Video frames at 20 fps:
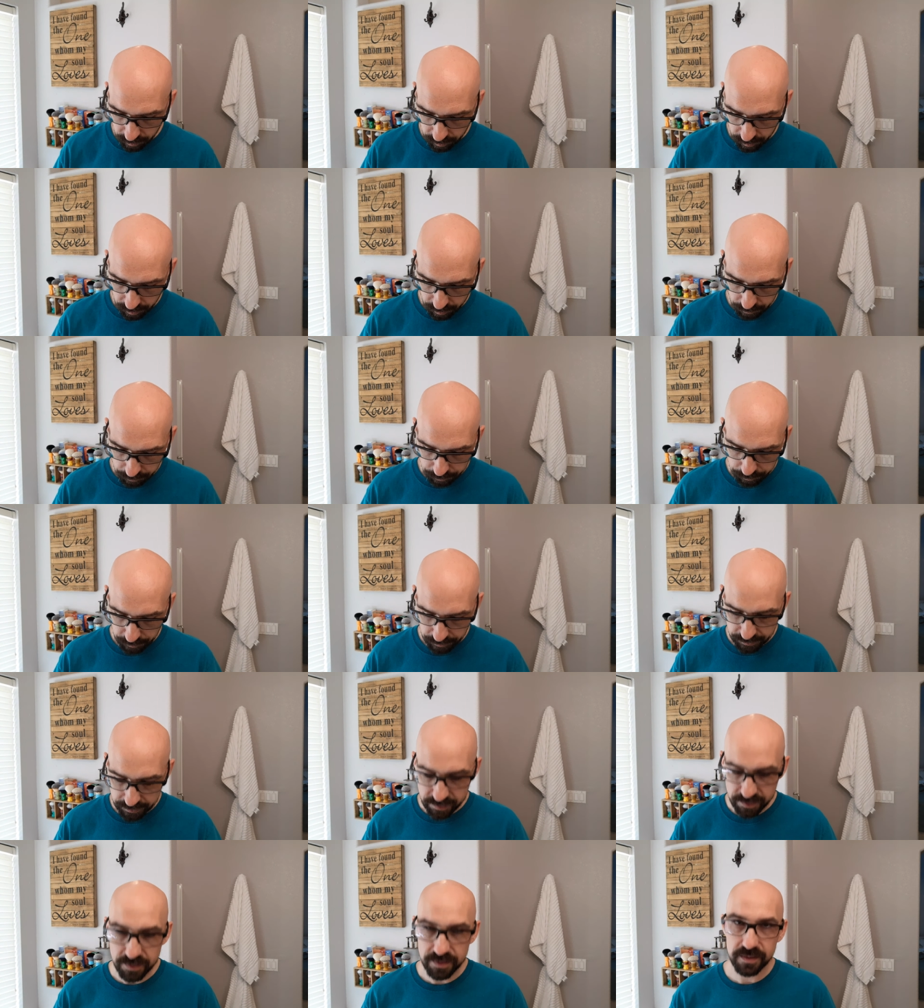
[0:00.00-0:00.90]
uh,
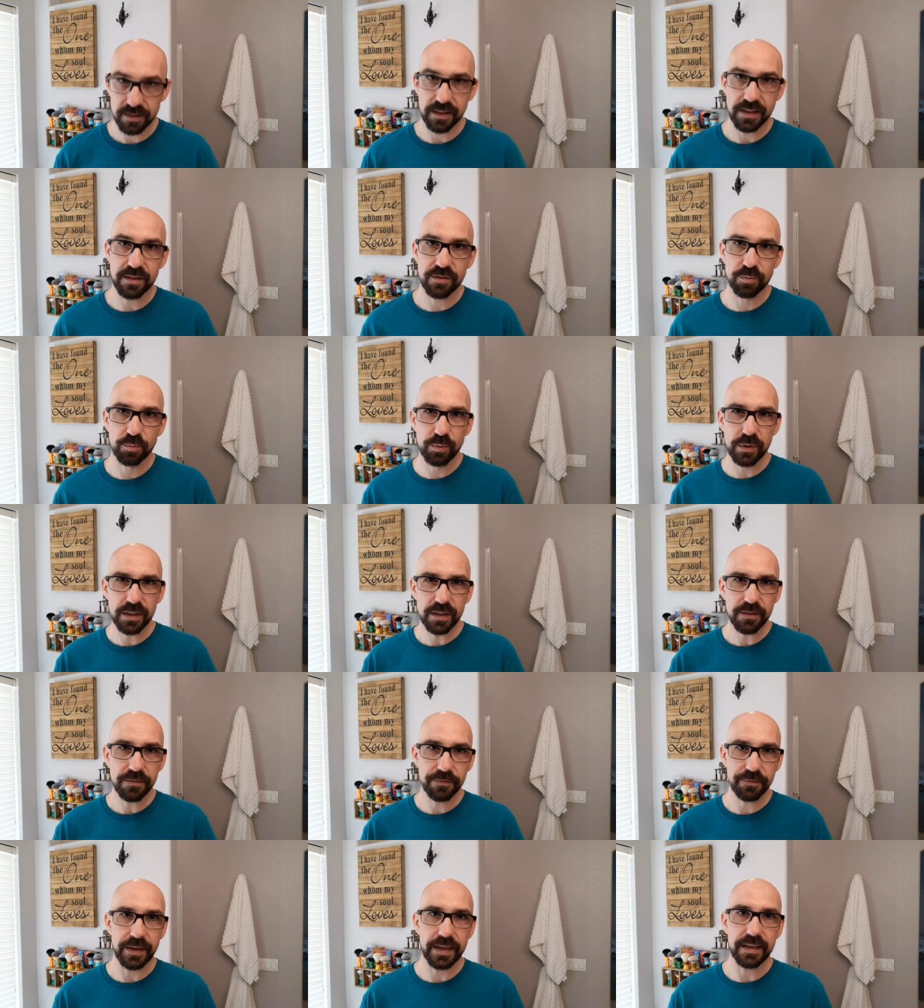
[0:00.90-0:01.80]
but it's it's
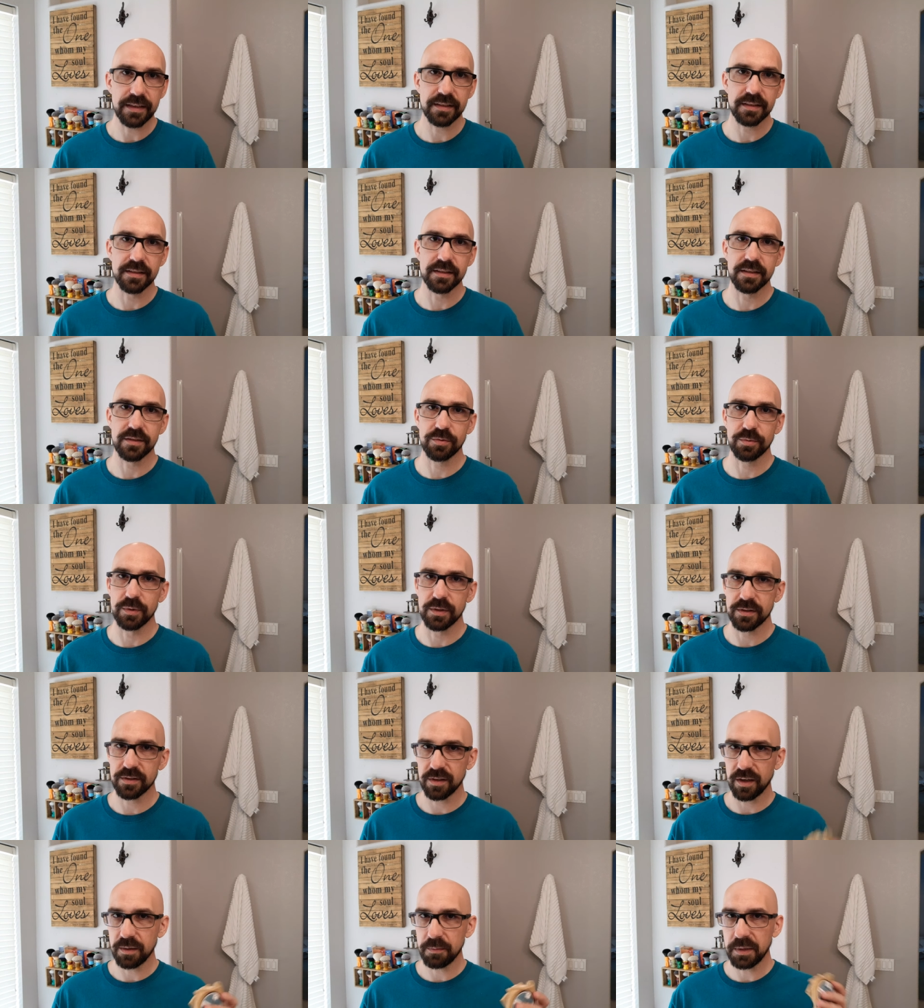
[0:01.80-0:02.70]
really faint in this
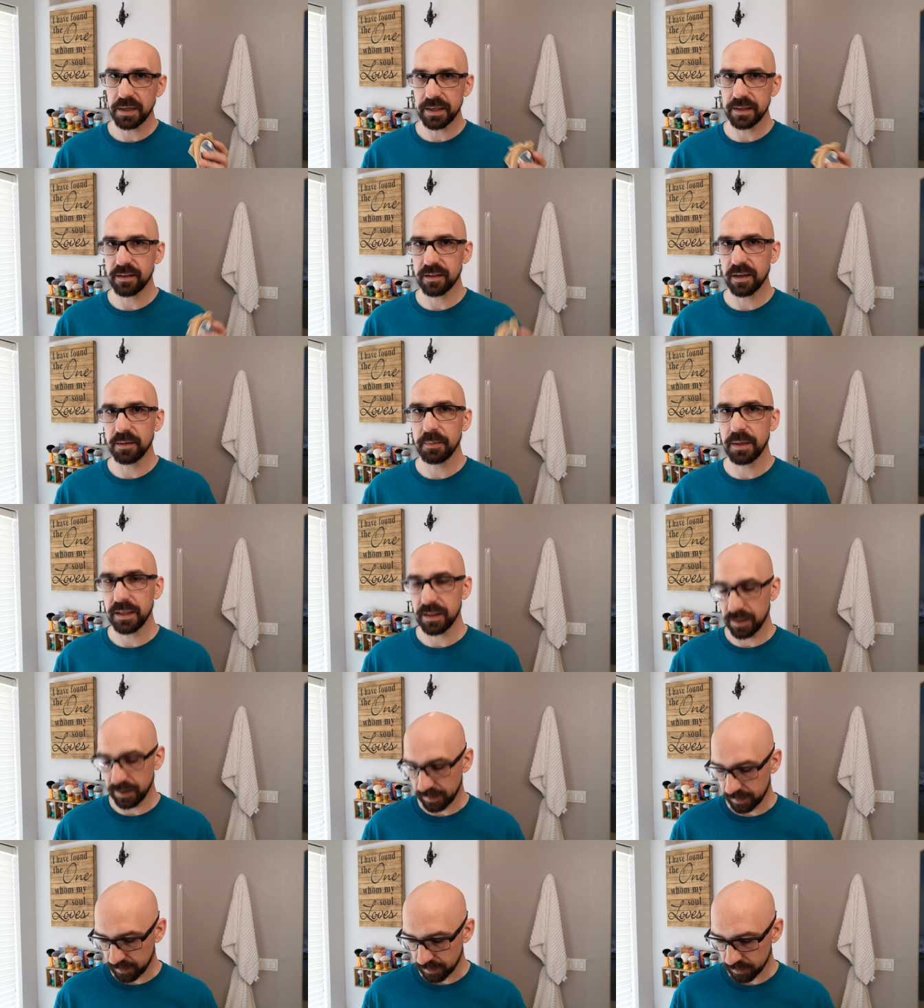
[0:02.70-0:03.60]
one, so I might I
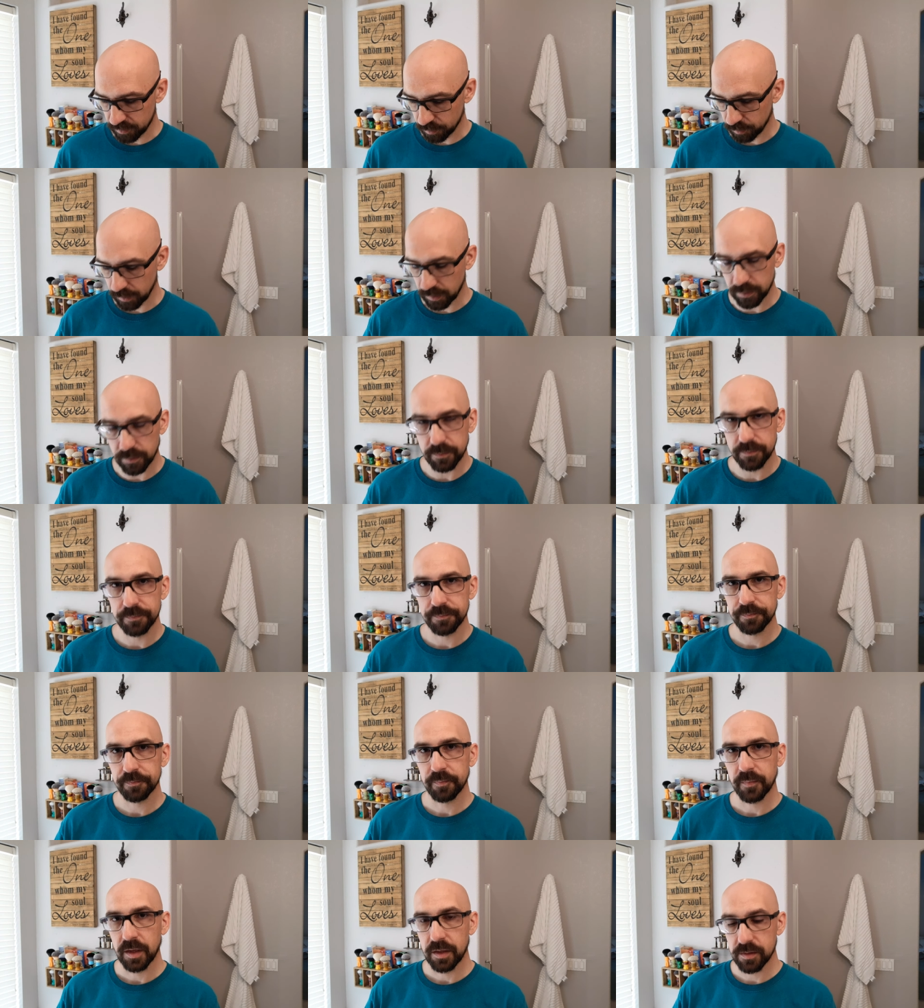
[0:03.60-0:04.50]
might like this one.
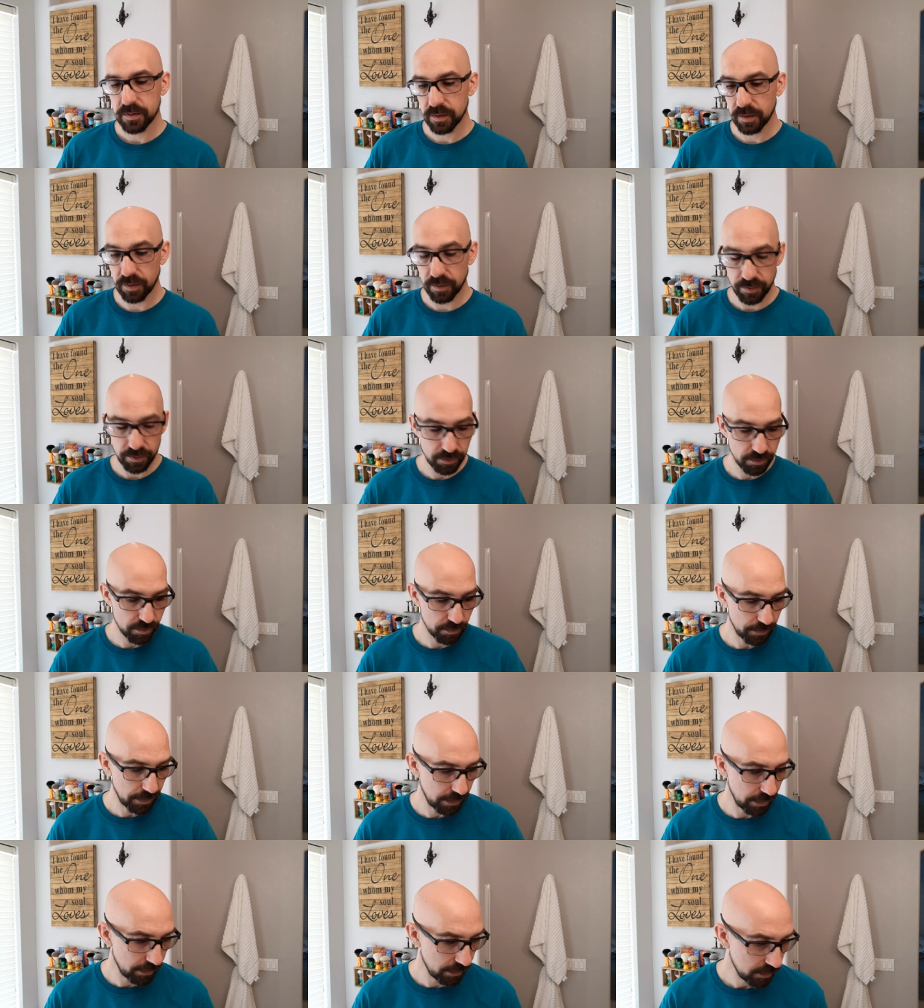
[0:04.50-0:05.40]
So those
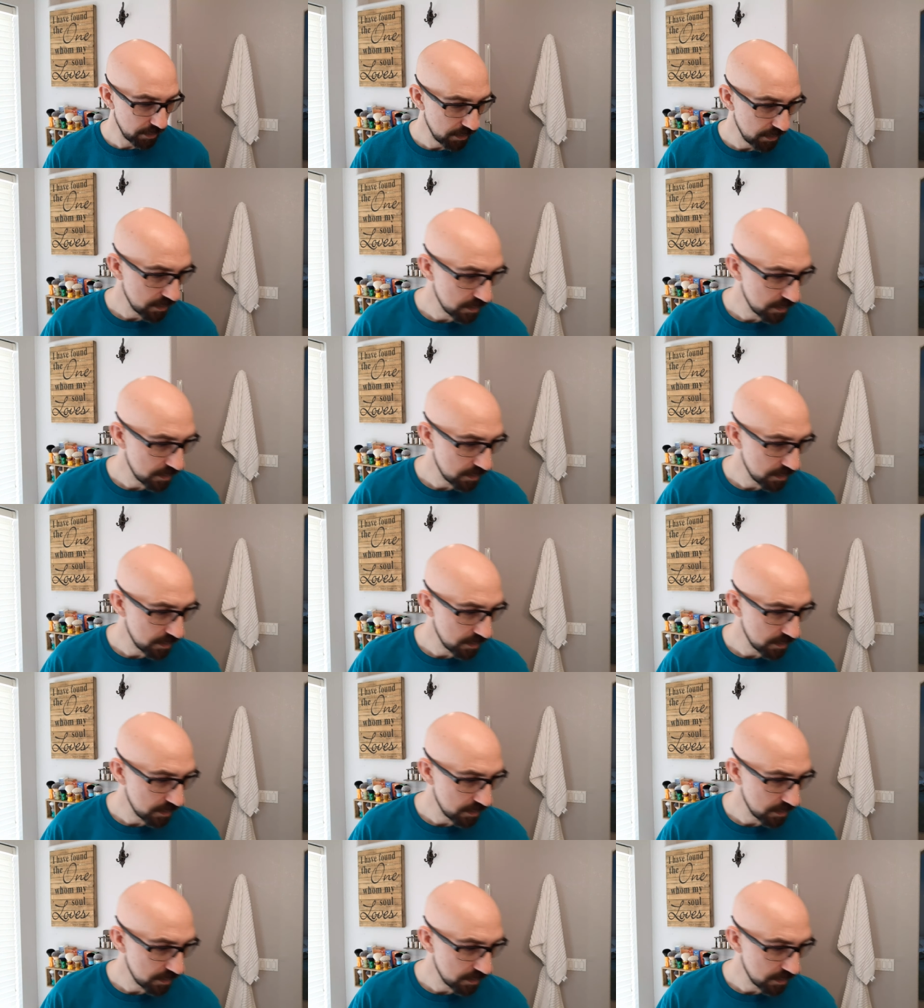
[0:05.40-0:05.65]
are my